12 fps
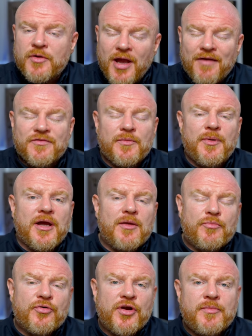You have to pay a
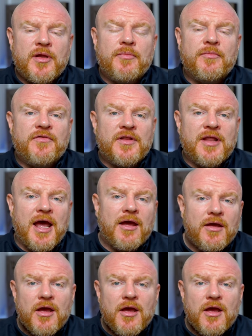premium for that,